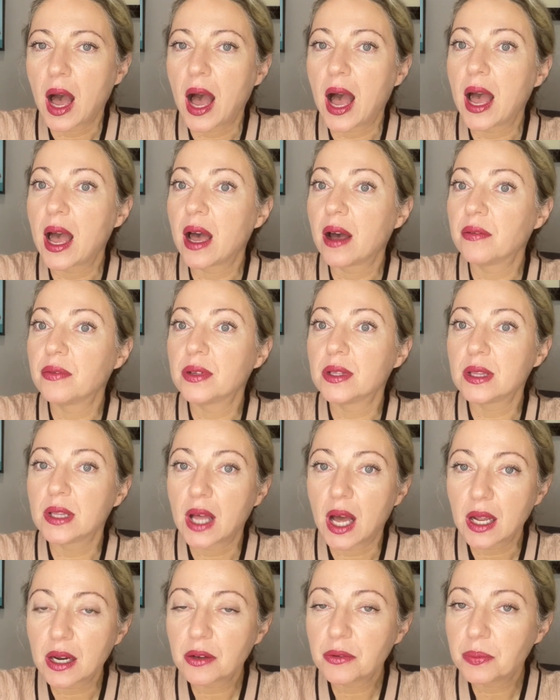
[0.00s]
I have a
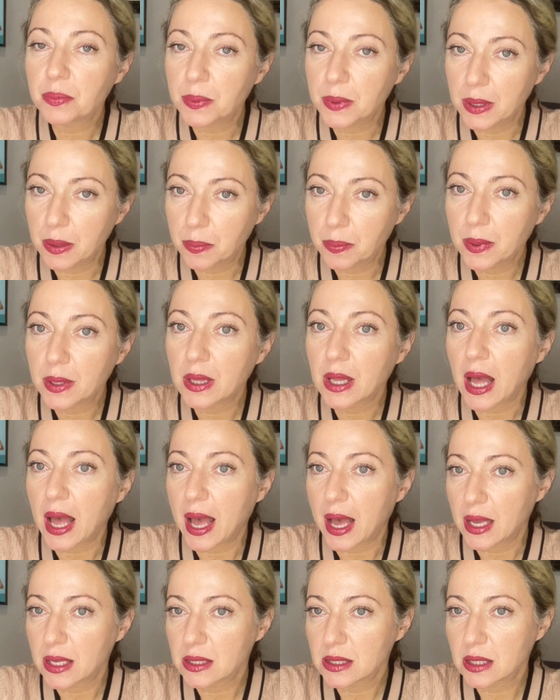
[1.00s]
lot of people
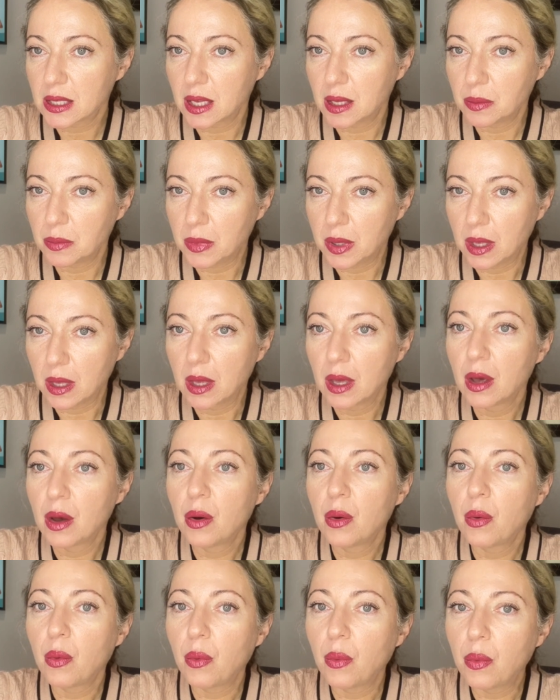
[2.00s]
asking me
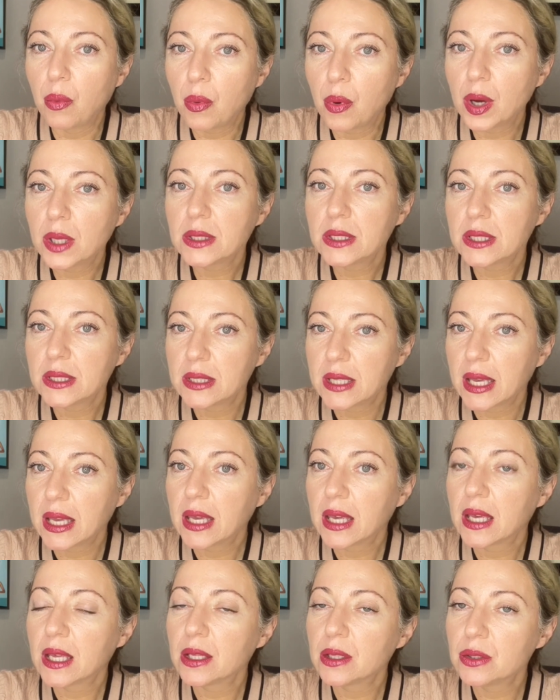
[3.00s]
what
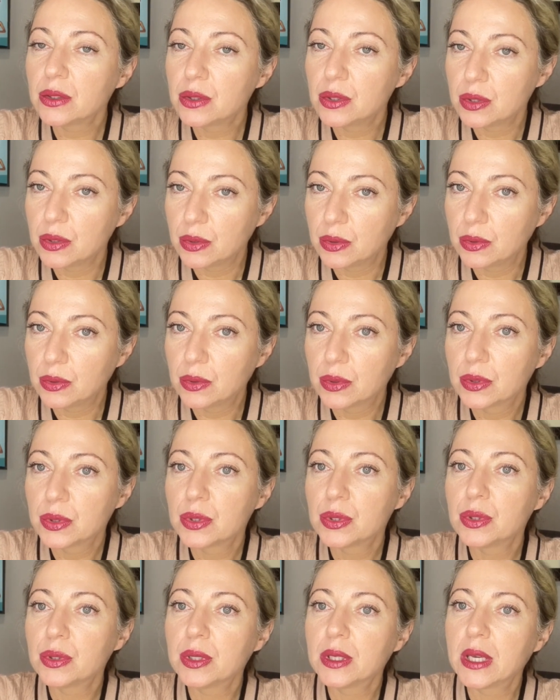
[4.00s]
they can do
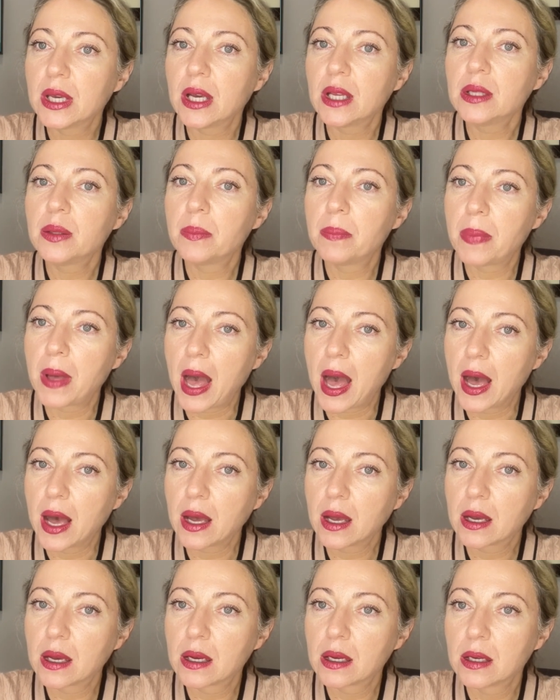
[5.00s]
to get
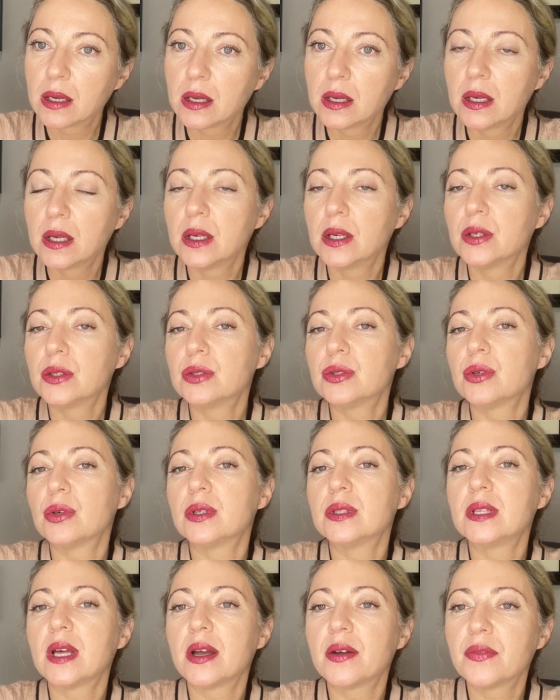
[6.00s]
back to
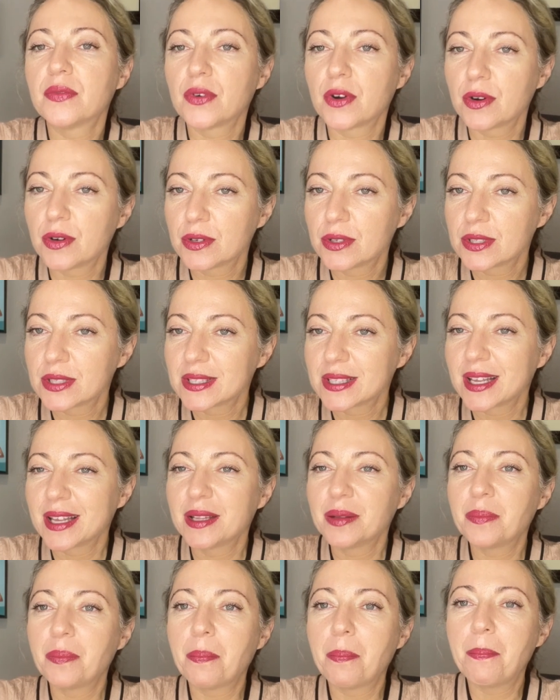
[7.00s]
a diverse
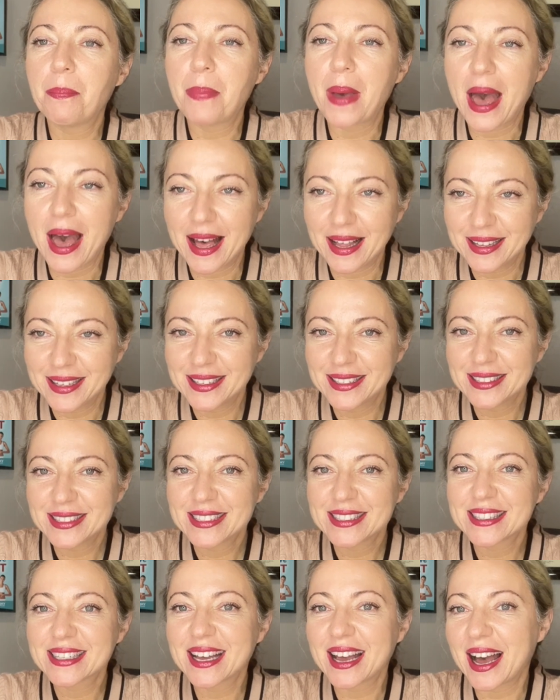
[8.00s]
and
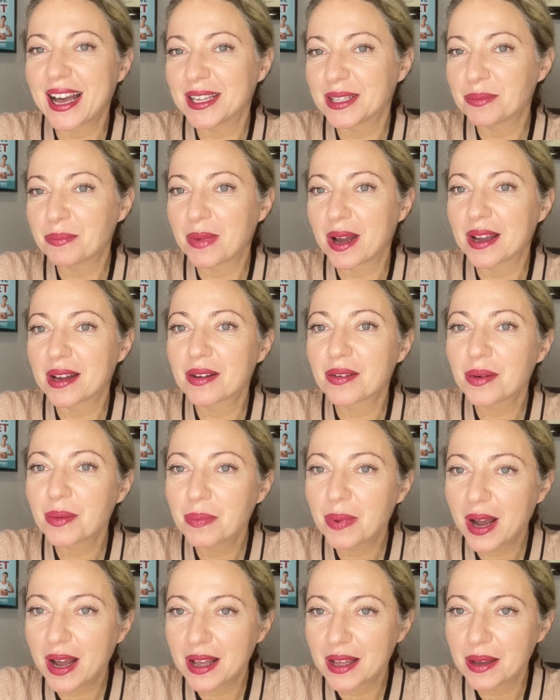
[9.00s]
balanced gut
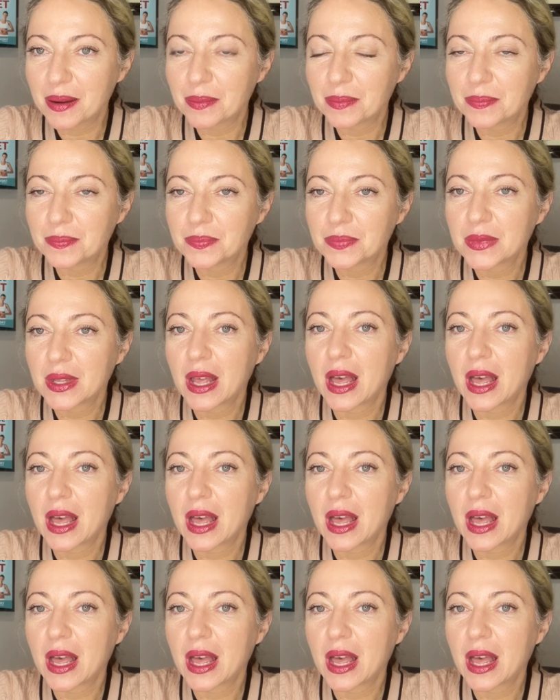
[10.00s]
microbiome